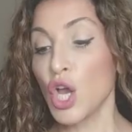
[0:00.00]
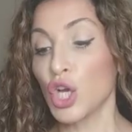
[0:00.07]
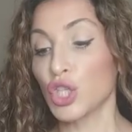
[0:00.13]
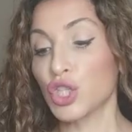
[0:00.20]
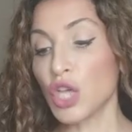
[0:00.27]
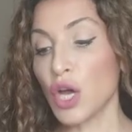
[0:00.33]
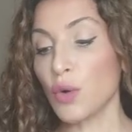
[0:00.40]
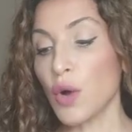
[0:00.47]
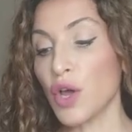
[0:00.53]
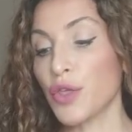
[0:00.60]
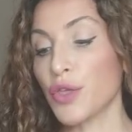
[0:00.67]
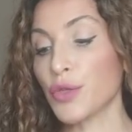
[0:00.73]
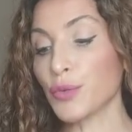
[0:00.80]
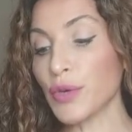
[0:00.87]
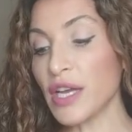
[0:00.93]
So
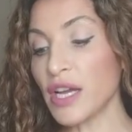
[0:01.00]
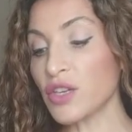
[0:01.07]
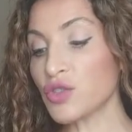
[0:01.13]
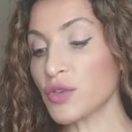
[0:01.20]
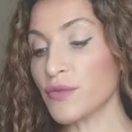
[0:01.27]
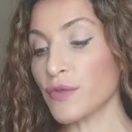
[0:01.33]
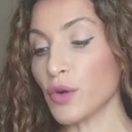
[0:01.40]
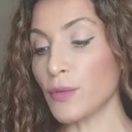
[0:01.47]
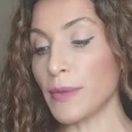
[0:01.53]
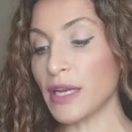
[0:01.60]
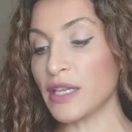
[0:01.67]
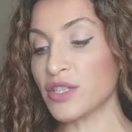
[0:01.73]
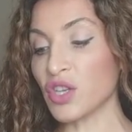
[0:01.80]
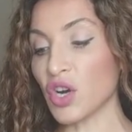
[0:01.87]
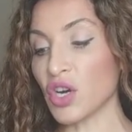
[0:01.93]
300 phone
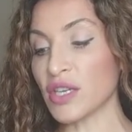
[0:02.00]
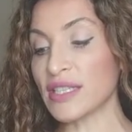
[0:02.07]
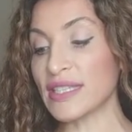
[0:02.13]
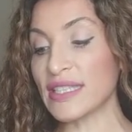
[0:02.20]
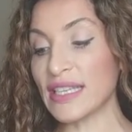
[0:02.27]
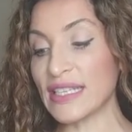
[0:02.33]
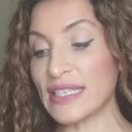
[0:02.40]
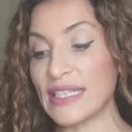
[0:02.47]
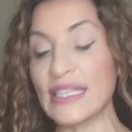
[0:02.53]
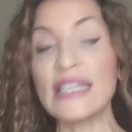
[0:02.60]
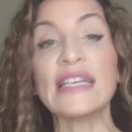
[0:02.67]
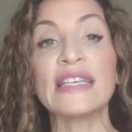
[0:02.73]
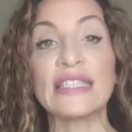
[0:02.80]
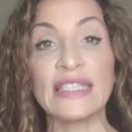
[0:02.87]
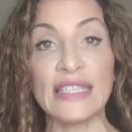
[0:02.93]
minutes are
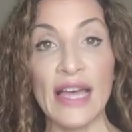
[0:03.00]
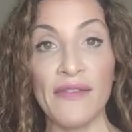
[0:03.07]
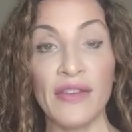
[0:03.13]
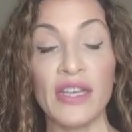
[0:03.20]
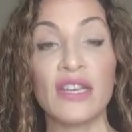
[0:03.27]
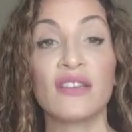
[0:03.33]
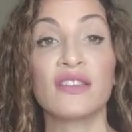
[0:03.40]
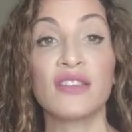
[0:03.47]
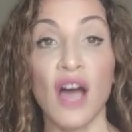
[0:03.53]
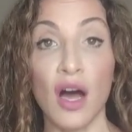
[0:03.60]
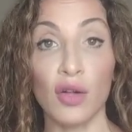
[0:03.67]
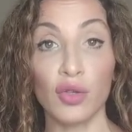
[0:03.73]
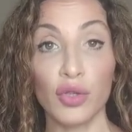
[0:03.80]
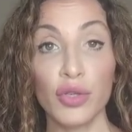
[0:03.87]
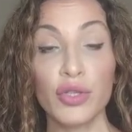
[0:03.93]

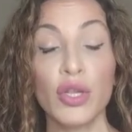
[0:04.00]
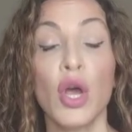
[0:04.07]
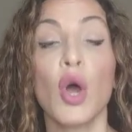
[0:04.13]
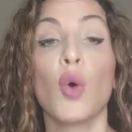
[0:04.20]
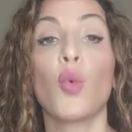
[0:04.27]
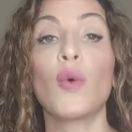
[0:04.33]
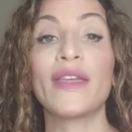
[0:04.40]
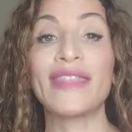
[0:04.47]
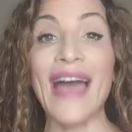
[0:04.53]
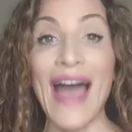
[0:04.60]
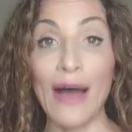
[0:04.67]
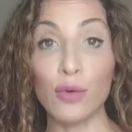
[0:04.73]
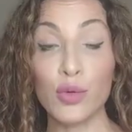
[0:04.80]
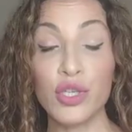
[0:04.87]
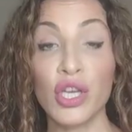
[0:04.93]
$67
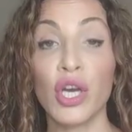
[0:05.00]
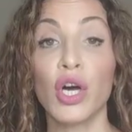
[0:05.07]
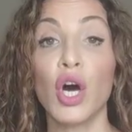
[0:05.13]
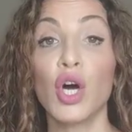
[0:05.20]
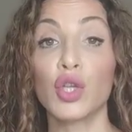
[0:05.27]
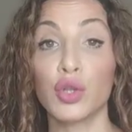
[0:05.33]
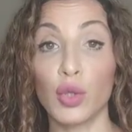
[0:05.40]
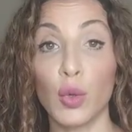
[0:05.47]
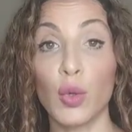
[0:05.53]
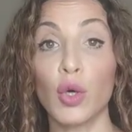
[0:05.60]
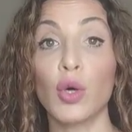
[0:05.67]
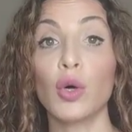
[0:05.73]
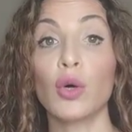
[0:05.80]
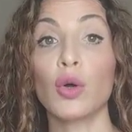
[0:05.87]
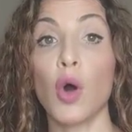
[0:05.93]
without a
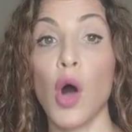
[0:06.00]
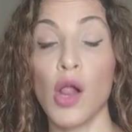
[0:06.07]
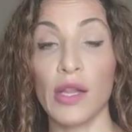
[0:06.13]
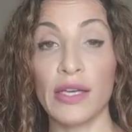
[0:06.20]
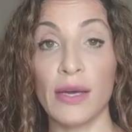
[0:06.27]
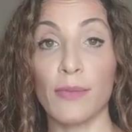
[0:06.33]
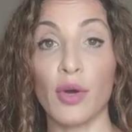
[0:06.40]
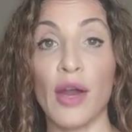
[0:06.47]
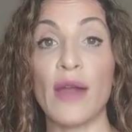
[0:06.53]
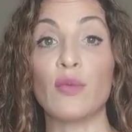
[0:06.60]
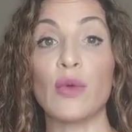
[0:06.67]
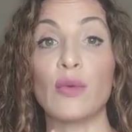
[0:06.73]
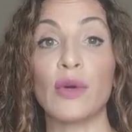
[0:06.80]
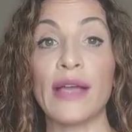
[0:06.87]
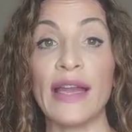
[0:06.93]
local calling number. And
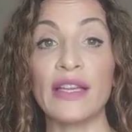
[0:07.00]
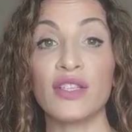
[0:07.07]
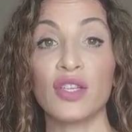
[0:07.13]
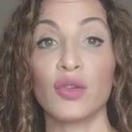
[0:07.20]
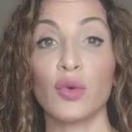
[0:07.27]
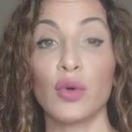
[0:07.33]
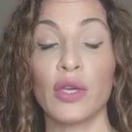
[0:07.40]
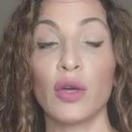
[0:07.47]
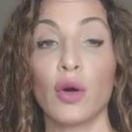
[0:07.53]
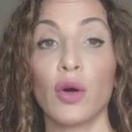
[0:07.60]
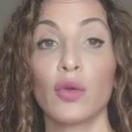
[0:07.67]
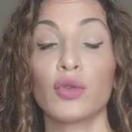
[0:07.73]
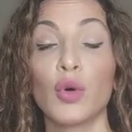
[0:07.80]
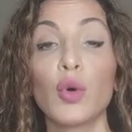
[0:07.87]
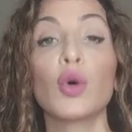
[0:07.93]
we will get into
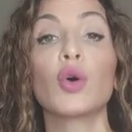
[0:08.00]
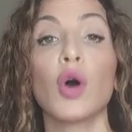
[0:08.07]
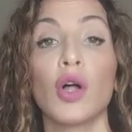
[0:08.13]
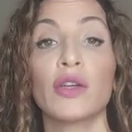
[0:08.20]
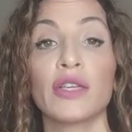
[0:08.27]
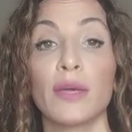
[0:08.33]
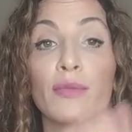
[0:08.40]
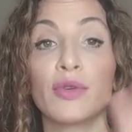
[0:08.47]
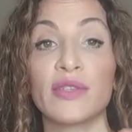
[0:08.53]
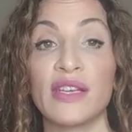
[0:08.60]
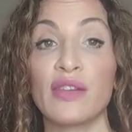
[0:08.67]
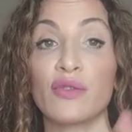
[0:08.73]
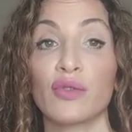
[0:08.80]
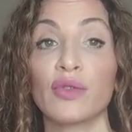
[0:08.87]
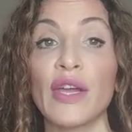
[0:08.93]
local, local calling numbers
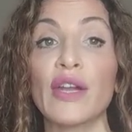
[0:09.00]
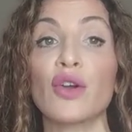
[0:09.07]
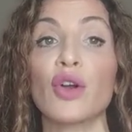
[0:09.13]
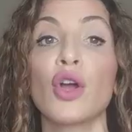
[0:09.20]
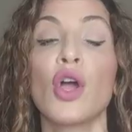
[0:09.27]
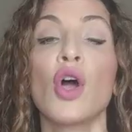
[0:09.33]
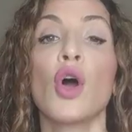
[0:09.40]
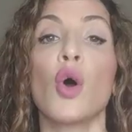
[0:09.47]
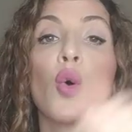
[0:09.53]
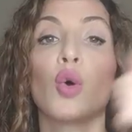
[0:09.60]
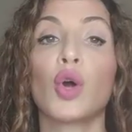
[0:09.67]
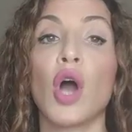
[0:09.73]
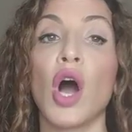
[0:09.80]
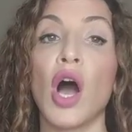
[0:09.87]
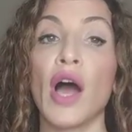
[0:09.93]
either later
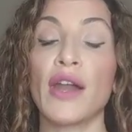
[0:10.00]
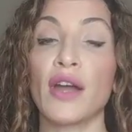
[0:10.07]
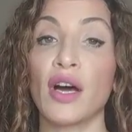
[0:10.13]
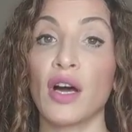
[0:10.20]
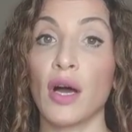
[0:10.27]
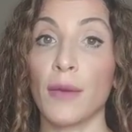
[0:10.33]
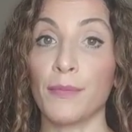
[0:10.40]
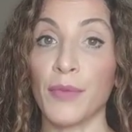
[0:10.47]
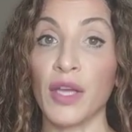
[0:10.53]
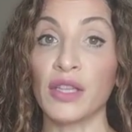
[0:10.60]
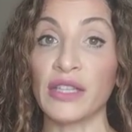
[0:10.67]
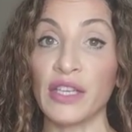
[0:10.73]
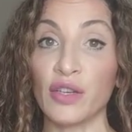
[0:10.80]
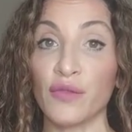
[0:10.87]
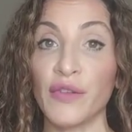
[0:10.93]
or on um, a
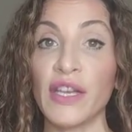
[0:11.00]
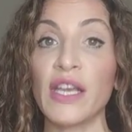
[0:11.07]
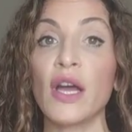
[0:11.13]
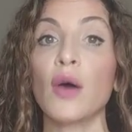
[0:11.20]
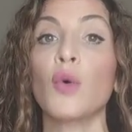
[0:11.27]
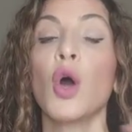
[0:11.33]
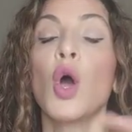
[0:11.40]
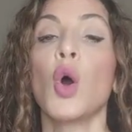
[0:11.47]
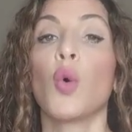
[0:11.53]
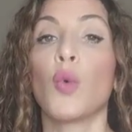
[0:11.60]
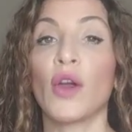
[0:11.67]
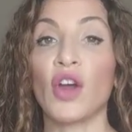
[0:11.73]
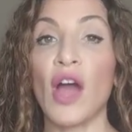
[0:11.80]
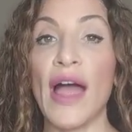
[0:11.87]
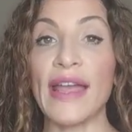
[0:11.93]
later video
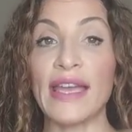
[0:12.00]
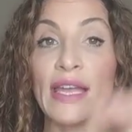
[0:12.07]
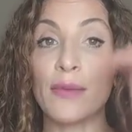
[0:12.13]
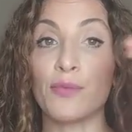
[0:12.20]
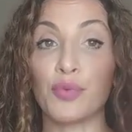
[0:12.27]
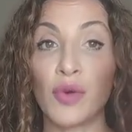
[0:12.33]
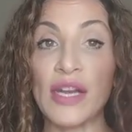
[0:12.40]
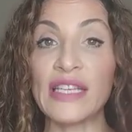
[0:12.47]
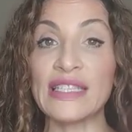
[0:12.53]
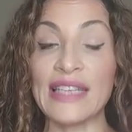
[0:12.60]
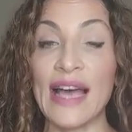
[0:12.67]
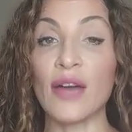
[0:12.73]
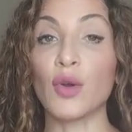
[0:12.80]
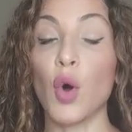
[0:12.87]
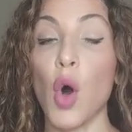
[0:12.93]
where I can break
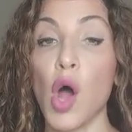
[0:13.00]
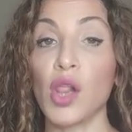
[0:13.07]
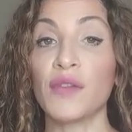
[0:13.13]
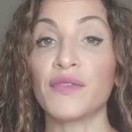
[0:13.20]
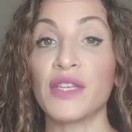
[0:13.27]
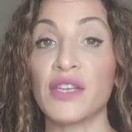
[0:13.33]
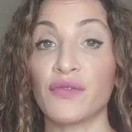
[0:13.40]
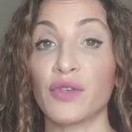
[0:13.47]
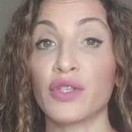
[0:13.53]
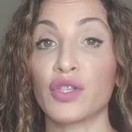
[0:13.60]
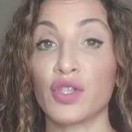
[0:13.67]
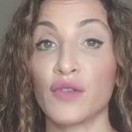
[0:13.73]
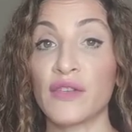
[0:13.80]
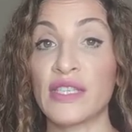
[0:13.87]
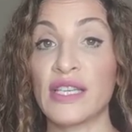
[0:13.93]
down all of the different
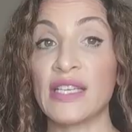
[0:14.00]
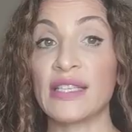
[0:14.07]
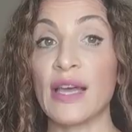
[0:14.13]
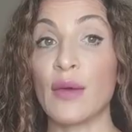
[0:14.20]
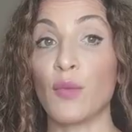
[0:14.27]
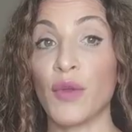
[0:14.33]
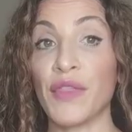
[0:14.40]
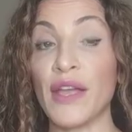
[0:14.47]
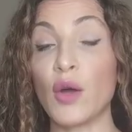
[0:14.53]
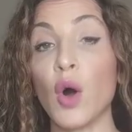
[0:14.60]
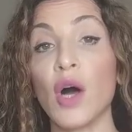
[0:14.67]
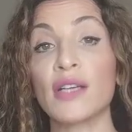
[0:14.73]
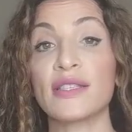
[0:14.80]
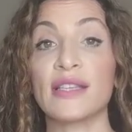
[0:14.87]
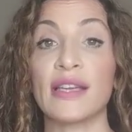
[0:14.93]
services and what they
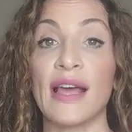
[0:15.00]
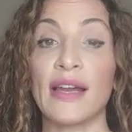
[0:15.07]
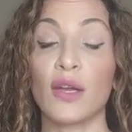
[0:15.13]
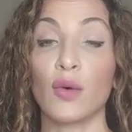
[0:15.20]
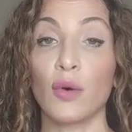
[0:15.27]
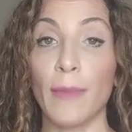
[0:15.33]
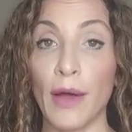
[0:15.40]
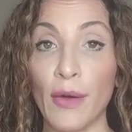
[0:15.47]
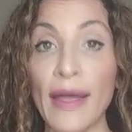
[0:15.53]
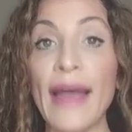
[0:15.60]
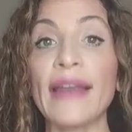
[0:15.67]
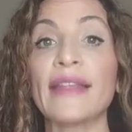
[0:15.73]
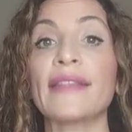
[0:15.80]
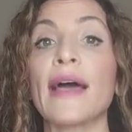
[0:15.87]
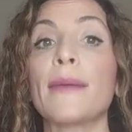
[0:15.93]
cost and how to go about
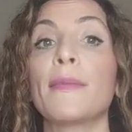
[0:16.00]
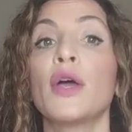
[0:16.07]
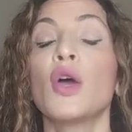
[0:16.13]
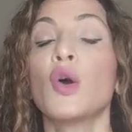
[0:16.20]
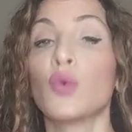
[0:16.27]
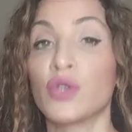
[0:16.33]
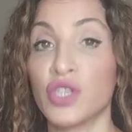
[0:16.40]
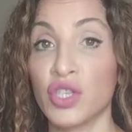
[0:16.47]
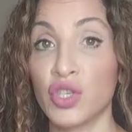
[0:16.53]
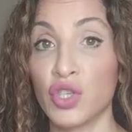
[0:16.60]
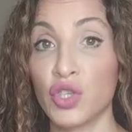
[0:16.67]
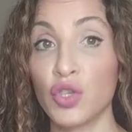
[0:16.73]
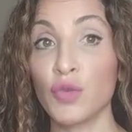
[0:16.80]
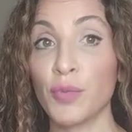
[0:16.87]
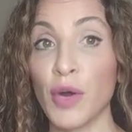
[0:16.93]
getting them, which is
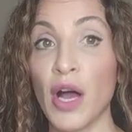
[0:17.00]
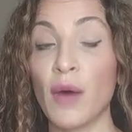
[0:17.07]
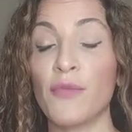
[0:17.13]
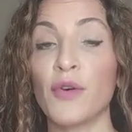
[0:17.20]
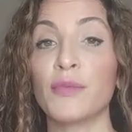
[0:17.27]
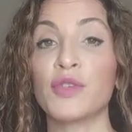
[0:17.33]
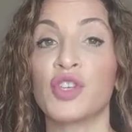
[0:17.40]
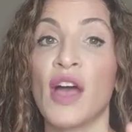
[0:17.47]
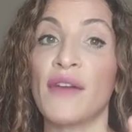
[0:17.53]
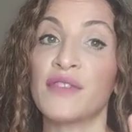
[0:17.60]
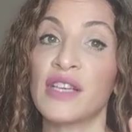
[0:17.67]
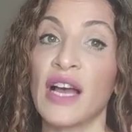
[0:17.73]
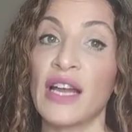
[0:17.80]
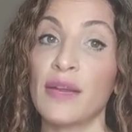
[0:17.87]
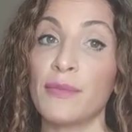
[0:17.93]
super helpful. But you have
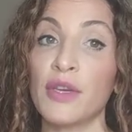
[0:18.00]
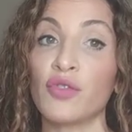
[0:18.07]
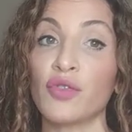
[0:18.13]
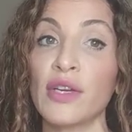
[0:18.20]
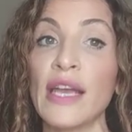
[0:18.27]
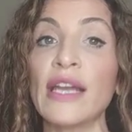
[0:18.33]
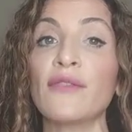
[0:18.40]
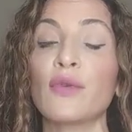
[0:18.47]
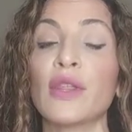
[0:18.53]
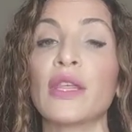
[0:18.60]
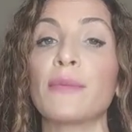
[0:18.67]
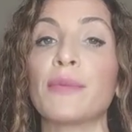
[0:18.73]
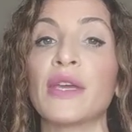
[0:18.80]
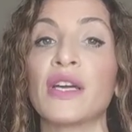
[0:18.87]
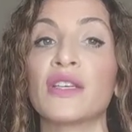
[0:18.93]
to kind of be creative with
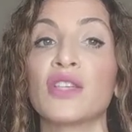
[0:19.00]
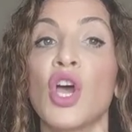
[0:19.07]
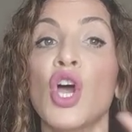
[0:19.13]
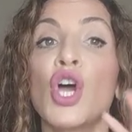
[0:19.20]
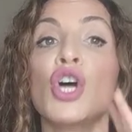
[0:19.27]
it because